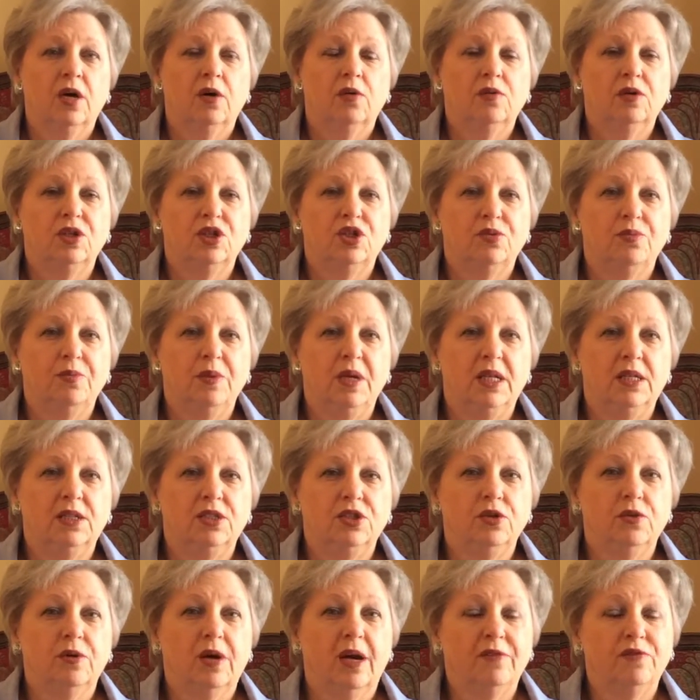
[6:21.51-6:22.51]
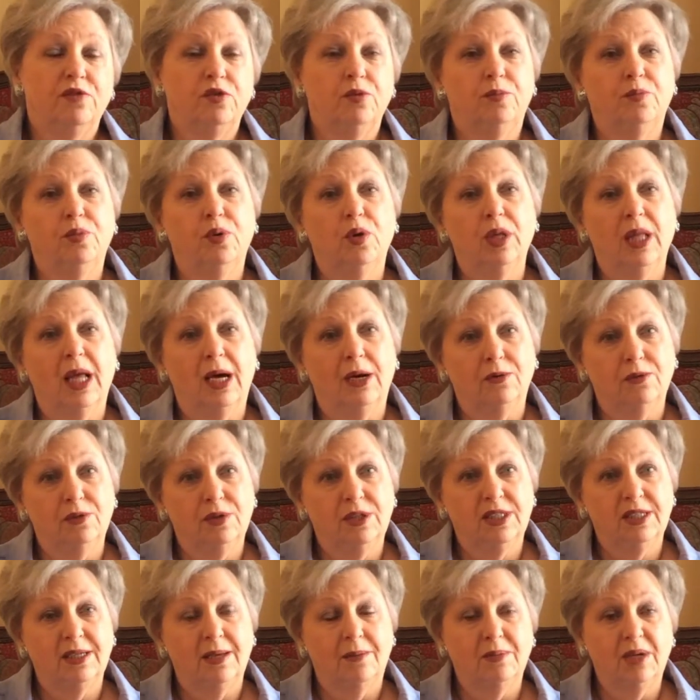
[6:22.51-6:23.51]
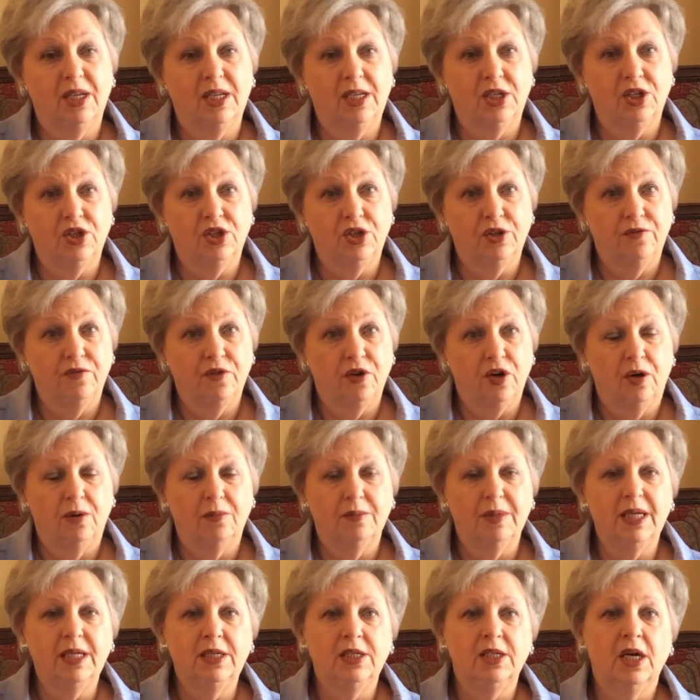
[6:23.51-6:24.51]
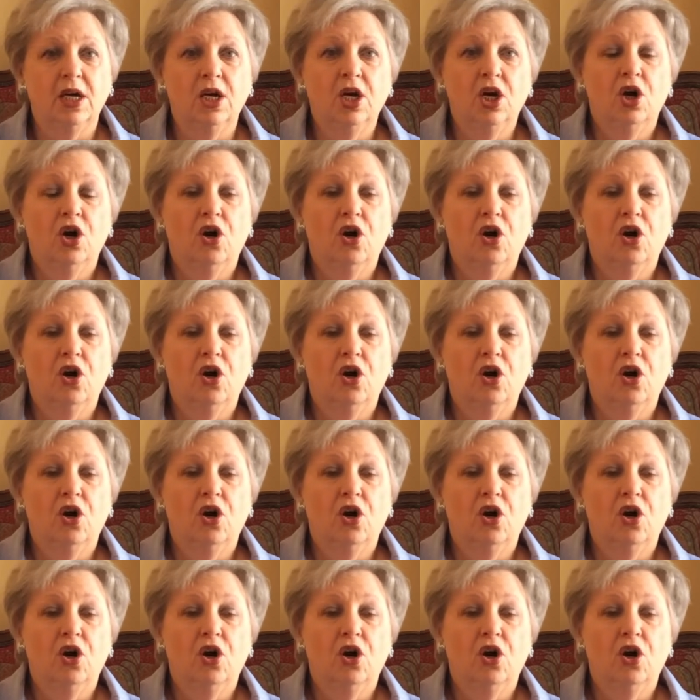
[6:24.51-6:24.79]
which means you have to pull out some energy from it,